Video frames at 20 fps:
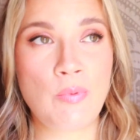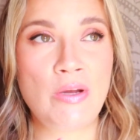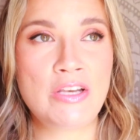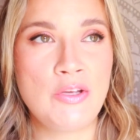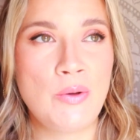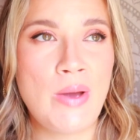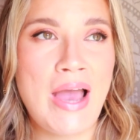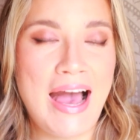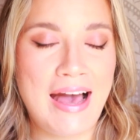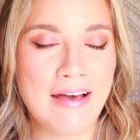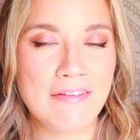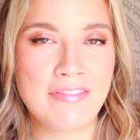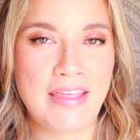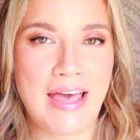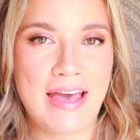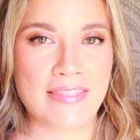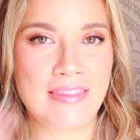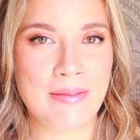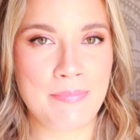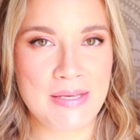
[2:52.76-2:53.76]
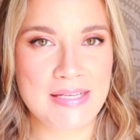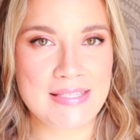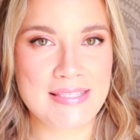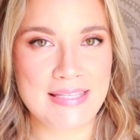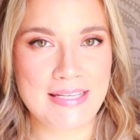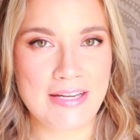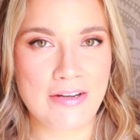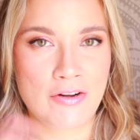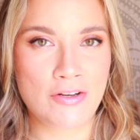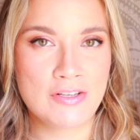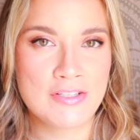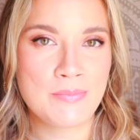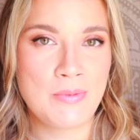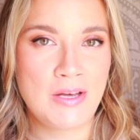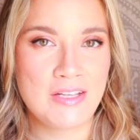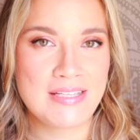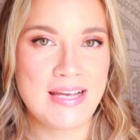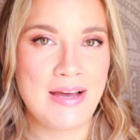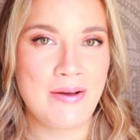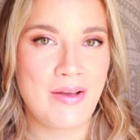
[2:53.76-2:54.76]
when you have that, the big city girl,
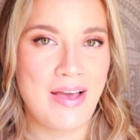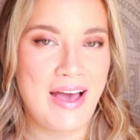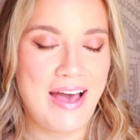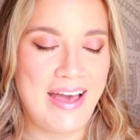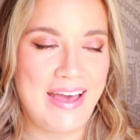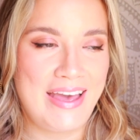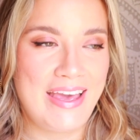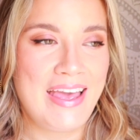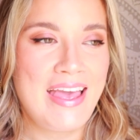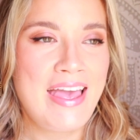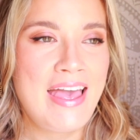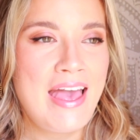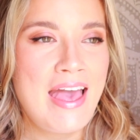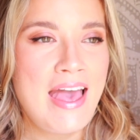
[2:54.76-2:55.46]
small town guy,